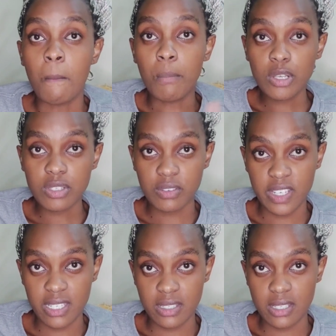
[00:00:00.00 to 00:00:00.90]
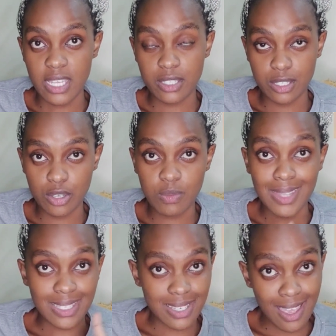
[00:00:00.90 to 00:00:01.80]
most of us assume
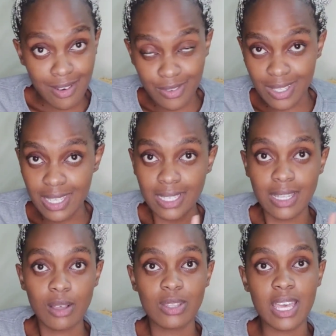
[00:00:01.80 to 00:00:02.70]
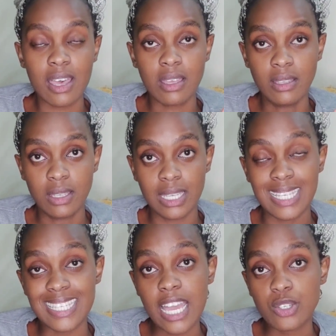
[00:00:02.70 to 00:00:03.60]
that everything down there
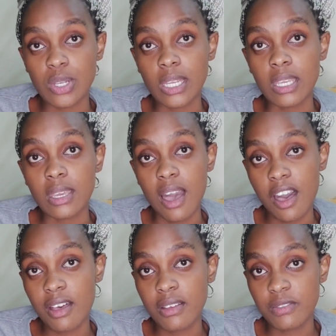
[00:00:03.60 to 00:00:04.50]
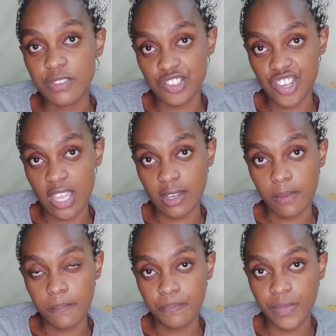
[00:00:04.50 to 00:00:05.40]
is actually a
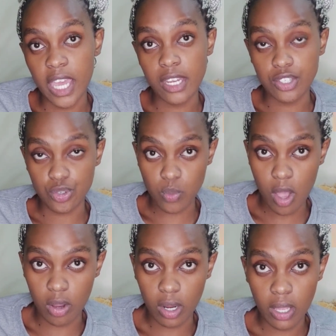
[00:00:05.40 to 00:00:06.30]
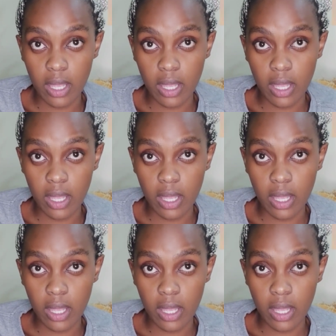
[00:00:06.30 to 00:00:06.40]
vagina and it's wrong